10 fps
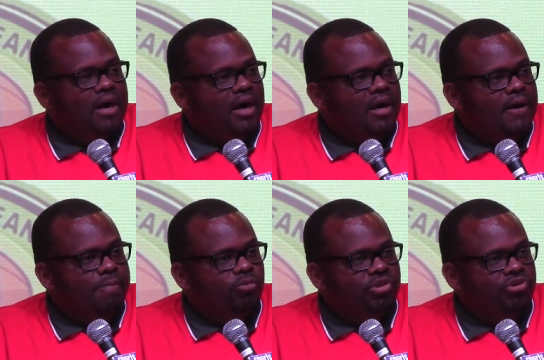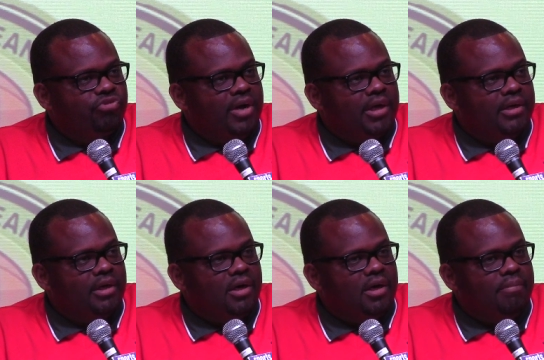Um, we're just trying
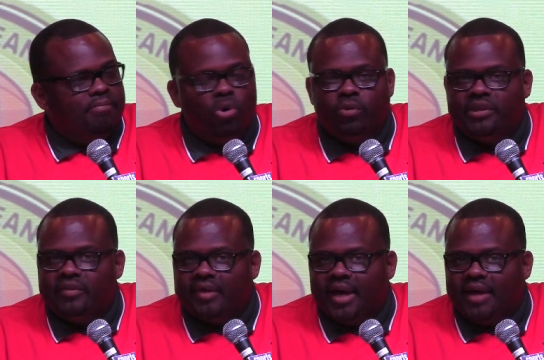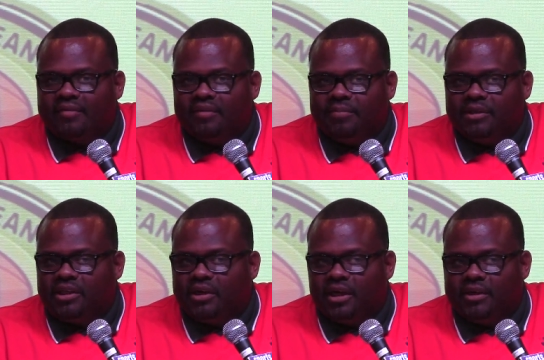to um, mold these guys into, be,
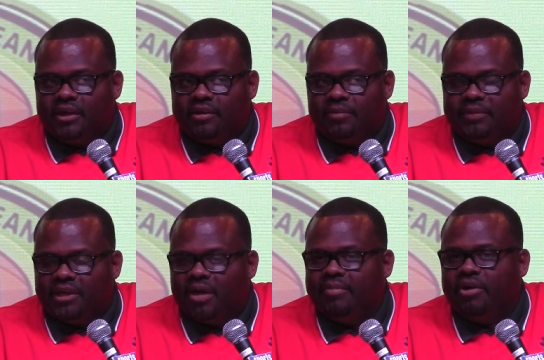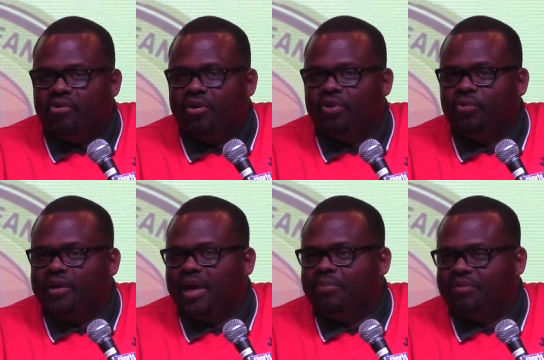in, into becoming incredible,
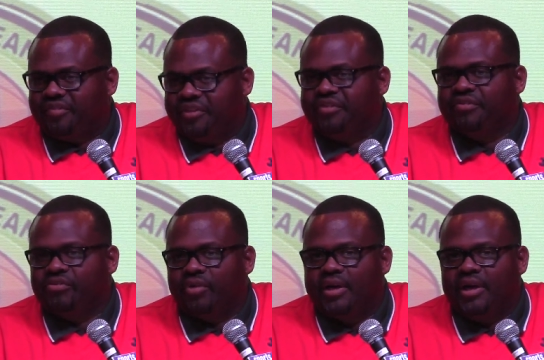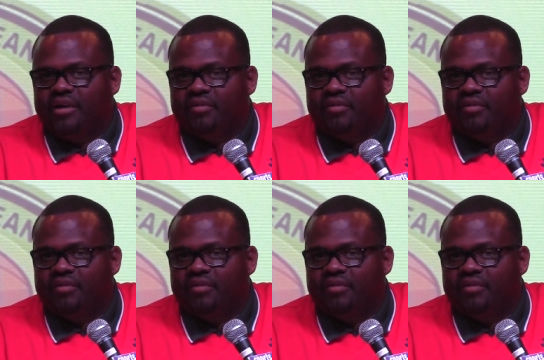capable citizens right now in